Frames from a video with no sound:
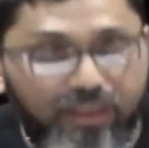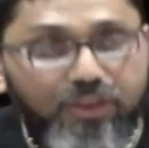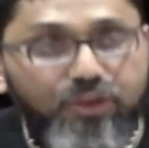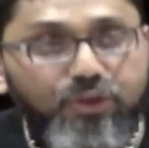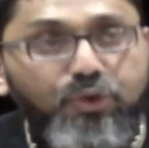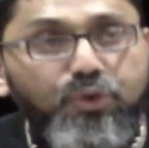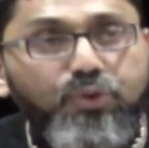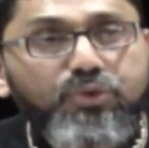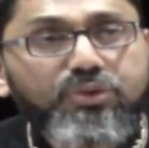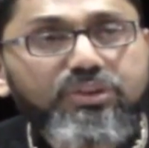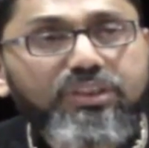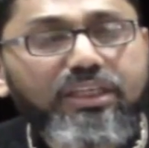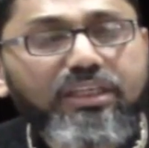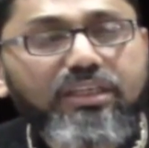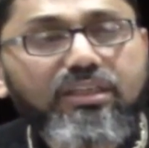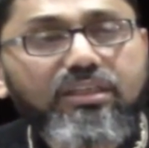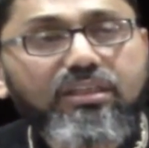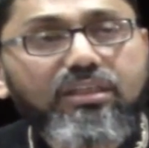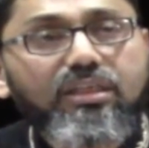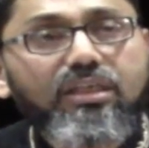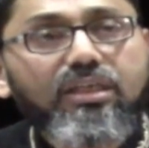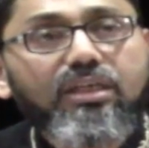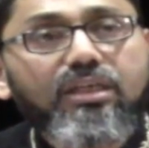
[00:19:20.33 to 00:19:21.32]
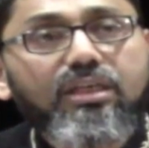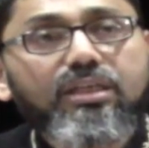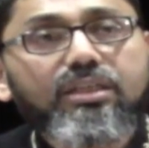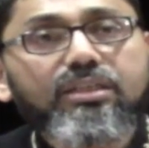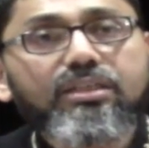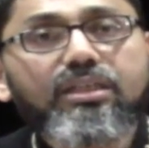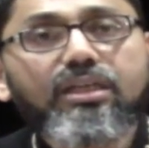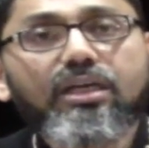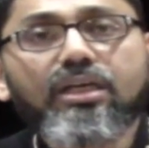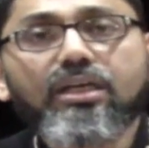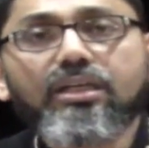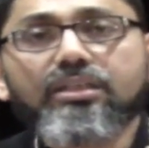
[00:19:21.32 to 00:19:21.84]
using
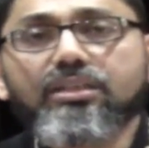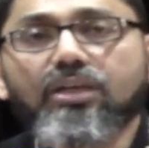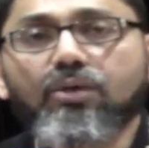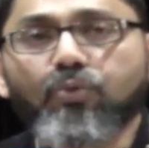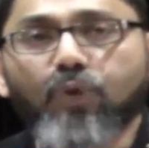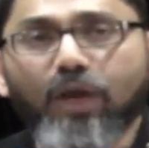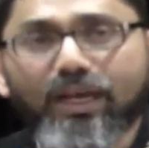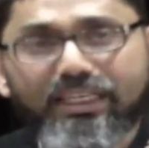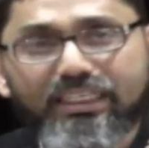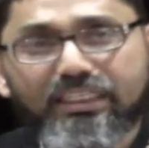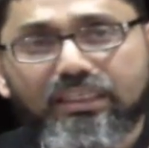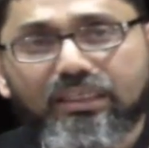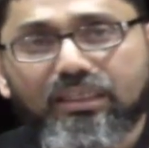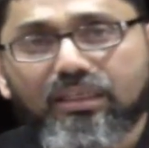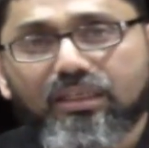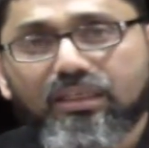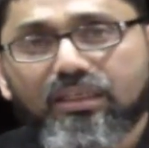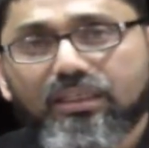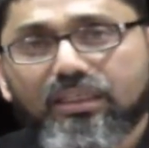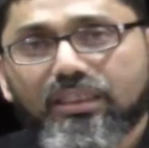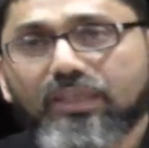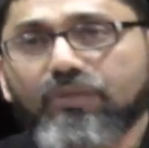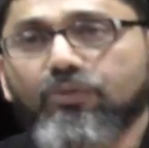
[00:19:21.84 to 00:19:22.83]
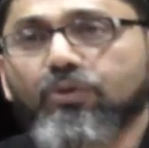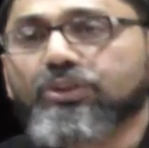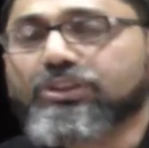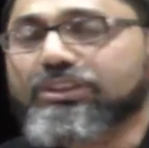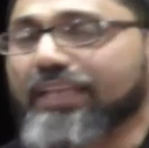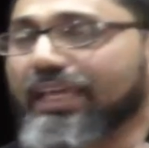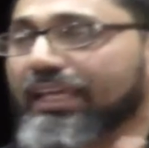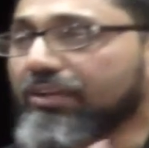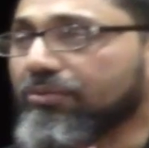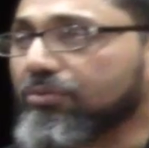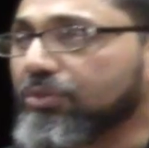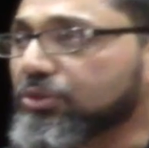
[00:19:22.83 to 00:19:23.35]
the, the wahi. He was
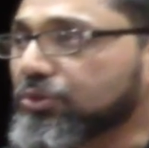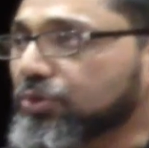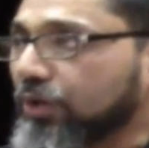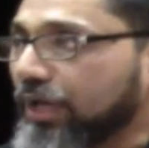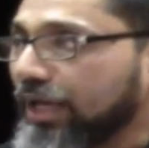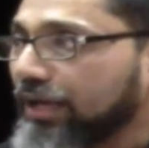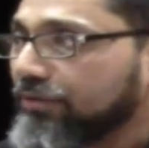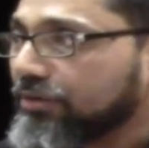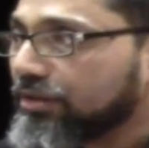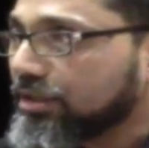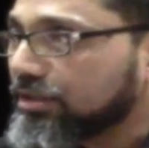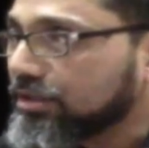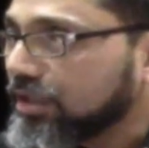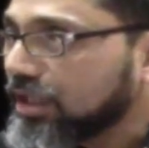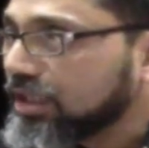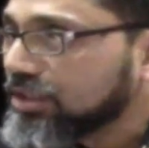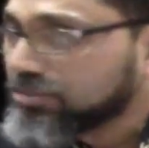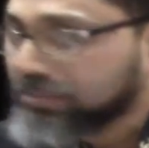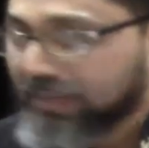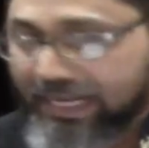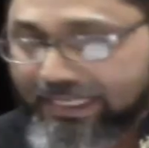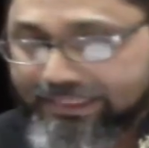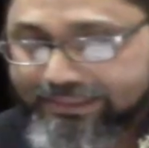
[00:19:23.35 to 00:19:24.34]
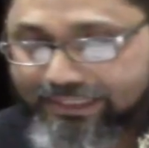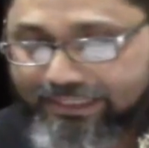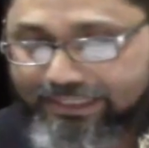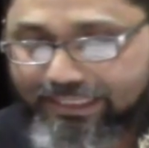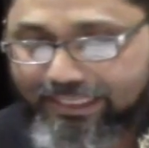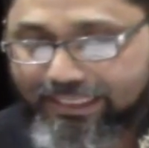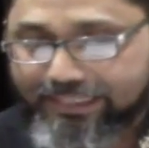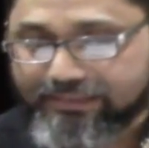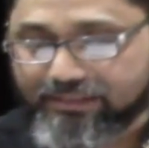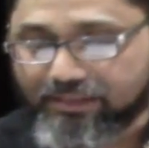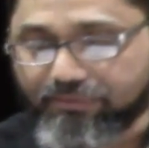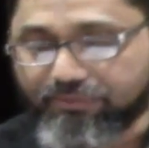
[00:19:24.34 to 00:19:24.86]
saying whatsoever Allah subhanahu wa ta'ala
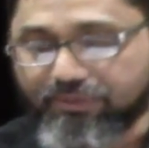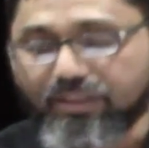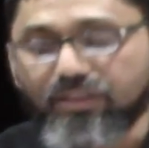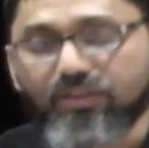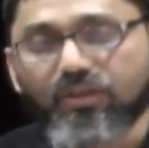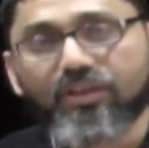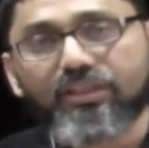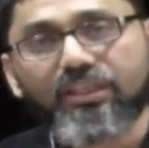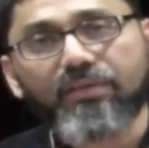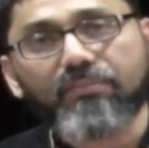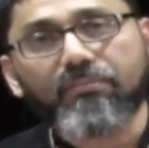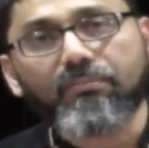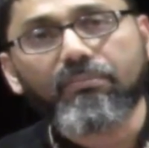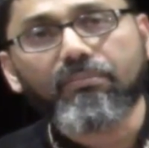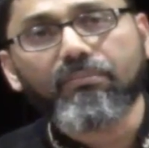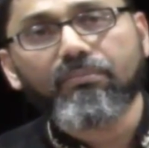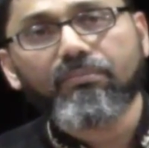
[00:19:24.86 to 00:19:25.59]
has revealed on him.